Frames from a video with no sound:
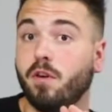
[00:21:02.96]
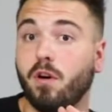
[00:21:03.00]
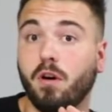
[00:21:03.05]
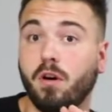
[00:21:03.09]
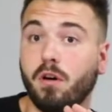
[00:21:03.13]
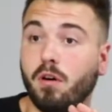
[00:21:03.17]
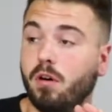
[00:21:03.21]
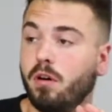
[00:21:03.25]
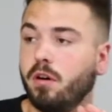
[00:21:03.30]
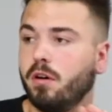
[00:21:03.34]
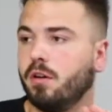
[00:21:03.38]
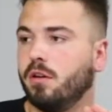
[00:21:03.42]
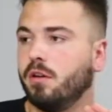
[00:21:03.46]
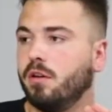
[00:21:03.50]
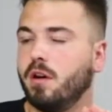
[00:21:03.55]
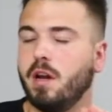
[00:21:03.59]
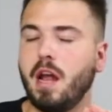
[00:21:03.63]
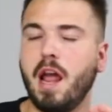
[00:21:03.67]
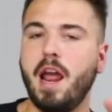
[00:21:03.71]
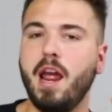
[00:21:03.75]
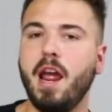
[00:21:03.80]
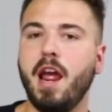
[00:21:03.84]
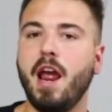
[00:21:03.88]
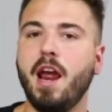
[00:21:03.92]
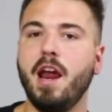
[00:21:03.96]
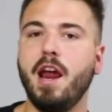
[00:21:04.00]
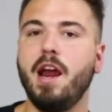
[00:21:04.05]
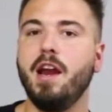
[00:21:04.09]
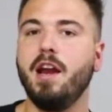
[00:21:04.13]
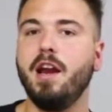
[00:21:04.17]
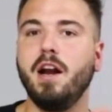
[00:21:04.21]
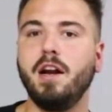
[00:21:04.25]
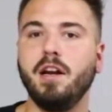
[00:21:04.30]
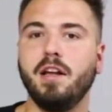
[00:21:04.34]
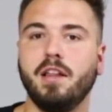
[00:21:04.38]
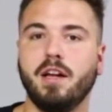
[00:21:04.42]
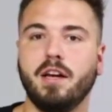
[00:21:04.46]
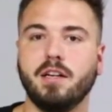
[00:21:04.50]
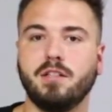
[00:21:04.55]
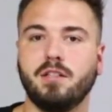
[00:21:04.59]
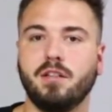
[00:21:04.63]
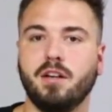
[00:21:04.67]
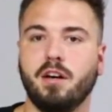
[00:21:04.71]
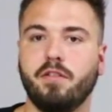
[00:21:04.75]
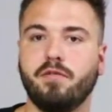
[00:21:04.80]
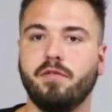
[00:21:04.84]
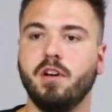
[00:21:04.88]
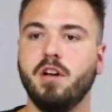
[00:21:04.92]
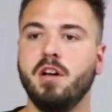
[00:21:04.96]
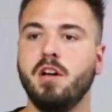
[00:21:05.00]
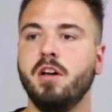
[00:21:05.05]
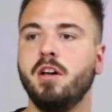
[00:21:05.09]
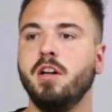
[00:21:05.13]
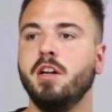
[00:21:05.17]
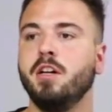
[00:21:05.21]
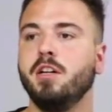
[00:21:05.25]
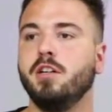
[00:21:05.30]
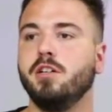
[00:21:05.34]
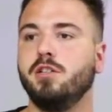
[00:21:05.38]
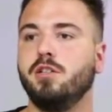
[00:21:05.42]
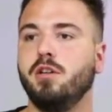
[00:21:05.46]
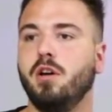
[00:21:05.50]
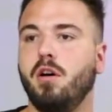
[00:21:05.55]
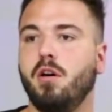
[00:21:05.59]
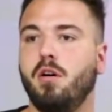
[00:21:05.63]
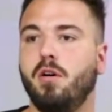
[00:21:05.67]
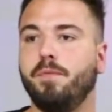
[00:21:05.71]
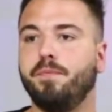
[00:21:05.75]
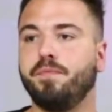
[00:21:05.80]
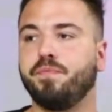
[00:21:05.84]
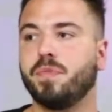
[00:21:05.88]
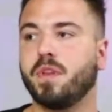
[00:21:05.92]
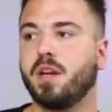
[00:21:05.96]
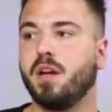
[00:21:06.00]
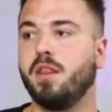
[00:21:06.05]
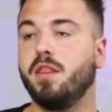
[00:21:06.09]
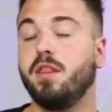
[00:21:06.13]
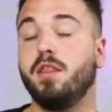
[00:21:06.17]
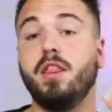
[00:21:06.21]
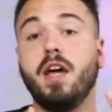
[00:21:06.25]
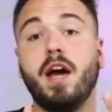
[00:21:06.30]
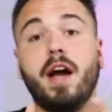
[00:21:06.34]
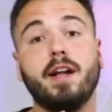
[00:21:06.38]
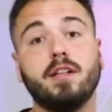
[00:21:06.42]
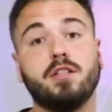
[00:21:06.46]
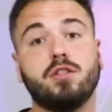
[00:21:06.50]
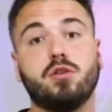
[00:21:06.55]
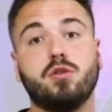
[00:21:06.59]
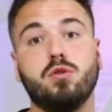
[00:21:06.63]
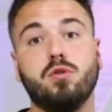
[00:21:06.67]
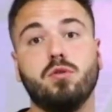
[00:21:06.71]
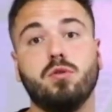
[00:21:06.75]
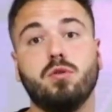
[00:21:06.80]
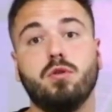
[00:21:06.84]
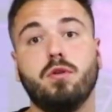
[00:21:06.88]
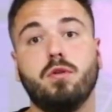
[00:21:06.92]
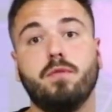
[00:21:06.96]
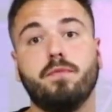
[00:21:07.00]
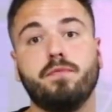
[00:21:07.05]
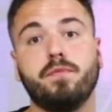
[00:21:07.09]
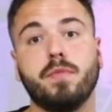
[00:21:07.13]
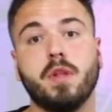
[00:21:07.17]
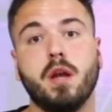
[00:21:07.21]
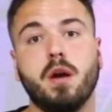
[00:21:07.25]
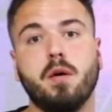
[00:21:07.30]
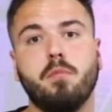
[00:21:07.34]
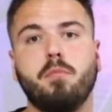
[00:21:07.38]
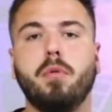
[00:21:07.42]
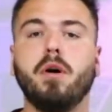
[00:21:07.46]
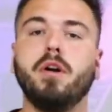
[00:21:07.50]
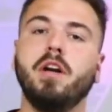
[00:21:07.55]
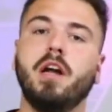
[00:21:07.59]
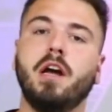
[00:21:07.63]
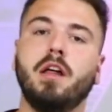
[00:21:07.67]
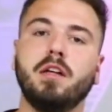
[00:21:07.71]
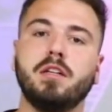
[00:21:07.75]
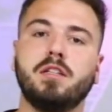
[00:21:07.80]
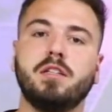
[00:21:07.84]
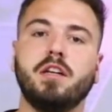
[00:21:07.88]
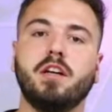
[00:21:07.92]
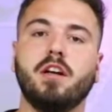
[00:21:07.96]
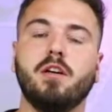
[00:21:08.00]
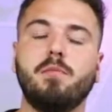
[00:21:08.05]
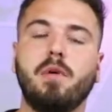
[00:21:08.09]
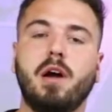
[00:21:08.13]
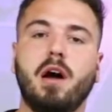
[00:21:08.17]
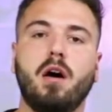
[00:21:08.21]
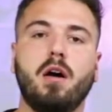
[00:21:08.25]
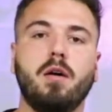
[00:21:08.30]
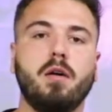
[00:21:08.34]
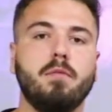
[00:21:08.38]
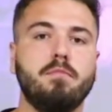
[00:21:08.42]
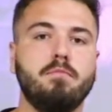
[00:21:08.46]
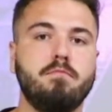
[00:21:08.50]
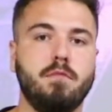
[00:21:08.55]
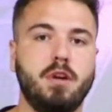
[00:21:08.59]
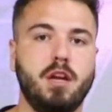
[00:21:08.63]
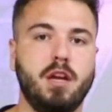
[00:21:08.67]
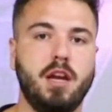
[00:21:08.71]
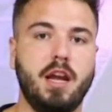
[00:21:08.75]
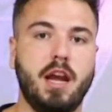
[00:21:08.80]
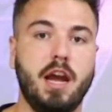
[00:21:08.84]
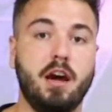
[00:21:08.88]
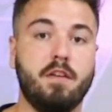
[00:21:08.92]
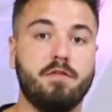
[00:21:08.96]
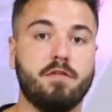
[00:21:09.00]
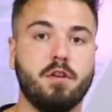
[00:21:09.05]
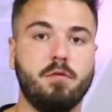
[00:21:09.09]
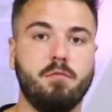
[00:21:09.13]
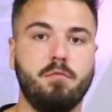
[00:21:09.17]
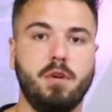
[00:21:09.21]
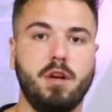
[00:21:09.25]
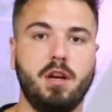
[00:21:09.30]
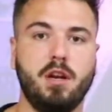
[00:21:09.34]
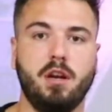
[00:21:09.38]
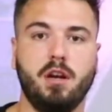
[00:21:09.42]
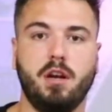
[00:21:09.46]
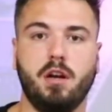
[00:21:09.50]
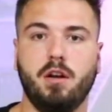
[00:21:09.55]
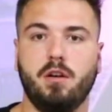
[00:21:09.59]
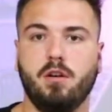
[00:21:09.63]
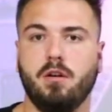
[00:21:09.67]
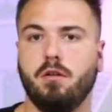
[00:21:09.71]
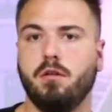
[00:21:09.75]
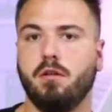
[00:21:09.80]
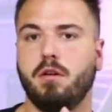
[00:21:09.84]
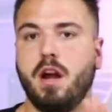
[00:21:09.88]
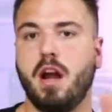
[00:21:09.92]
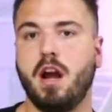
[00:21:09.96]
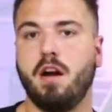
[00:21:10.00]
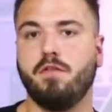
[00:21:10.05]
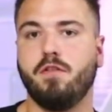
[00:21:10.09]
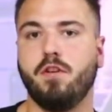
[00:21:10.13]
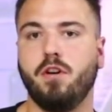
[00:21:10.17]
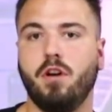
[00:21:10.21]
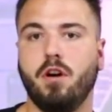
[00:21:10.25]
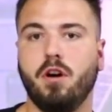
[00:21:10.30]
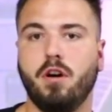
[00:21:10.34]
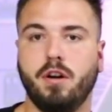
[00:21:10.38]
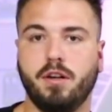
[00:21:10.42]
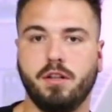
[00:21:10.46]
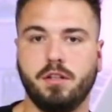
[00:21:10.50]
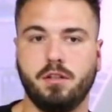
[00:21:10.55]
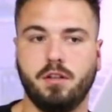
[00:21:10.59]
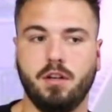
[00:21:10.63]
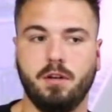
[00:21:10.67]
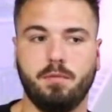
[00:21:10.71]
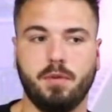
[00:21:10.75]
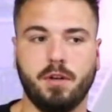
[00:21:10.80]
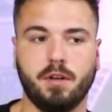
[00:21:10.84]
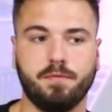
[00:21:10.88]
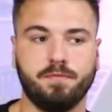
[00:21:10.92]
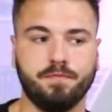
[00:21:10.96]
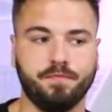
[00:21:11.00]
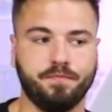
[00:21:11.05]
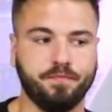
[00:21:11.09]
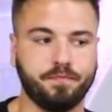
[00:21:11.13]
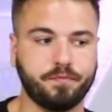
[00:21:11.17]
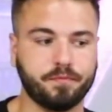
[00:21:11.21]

on, or any of that stuff. So that's cool. But now let's think about after midnight, or after you're already sleeping.